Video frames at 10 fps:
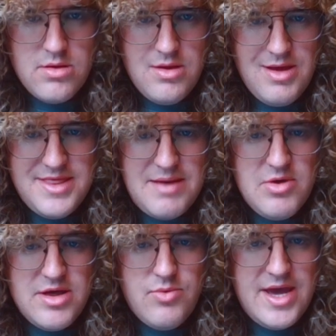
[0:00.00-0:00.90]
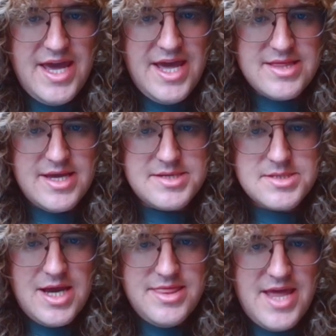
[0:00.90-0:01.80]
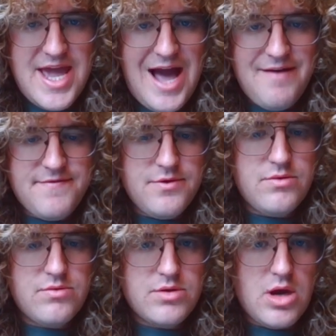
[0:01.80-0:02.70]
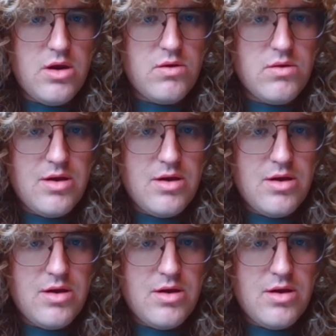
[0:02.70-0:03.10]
And then we're hitting this, and they have to go